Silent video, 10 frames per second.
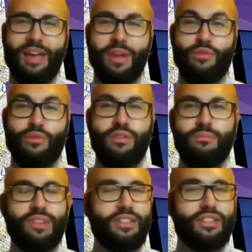And we
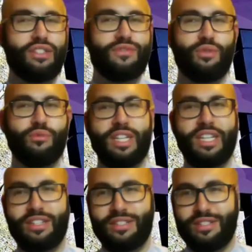played this for
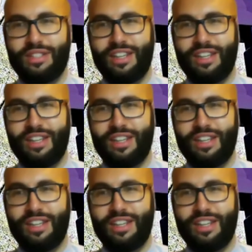weeks.